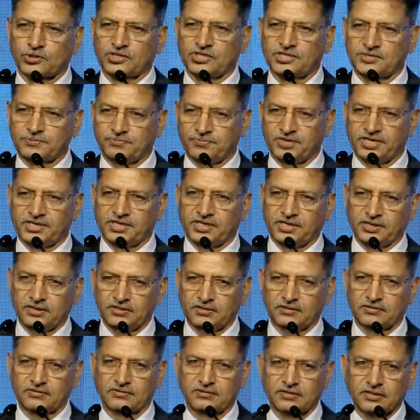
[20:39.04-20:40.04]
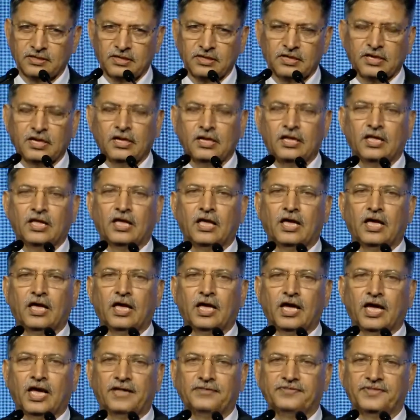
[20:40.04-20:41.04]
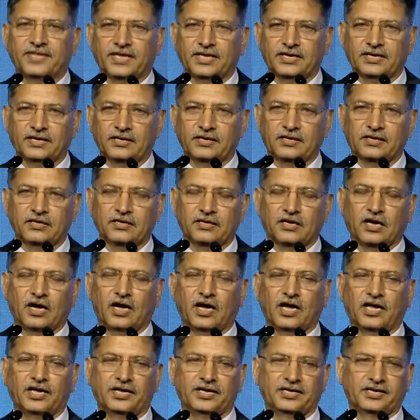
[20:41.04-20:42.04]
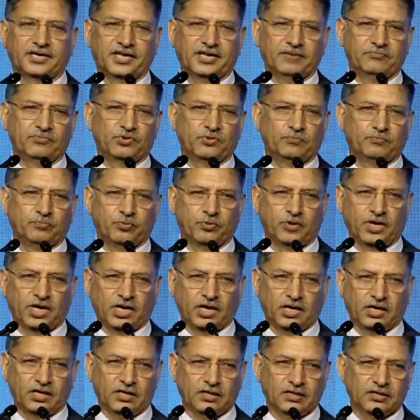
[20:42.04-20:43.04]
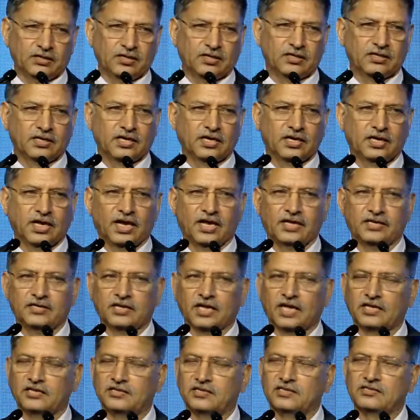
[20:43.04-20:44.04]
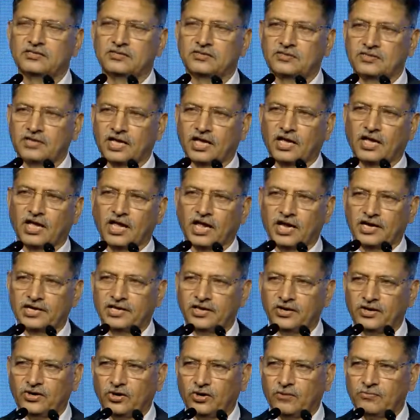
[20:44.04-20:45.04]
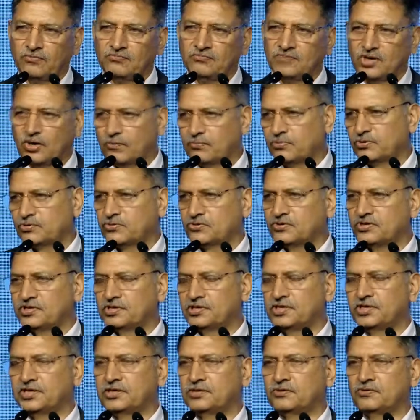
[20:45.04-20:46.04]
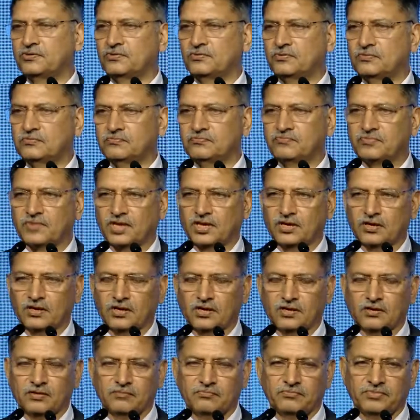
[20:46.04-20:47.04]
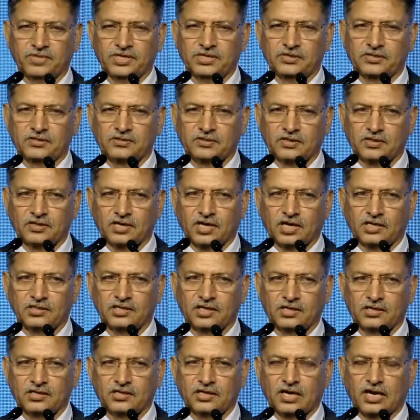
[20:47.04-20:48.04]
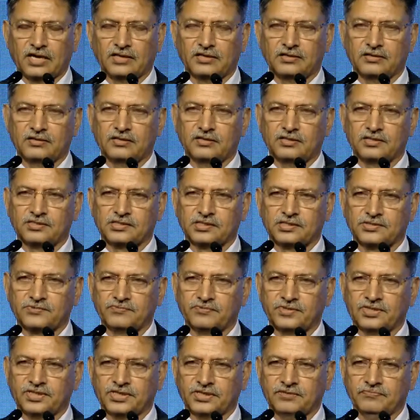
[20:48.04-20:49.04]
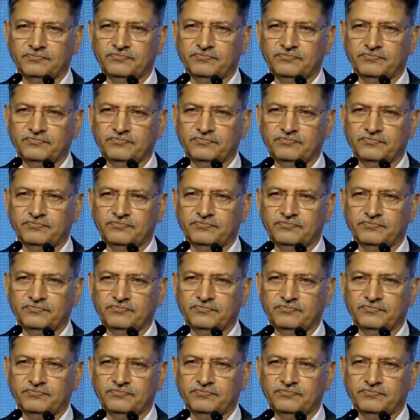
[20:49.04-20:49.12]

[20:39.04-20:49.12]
meeting. And then I came to Pune and I just had an opportunity to meet Adar and discuss with him.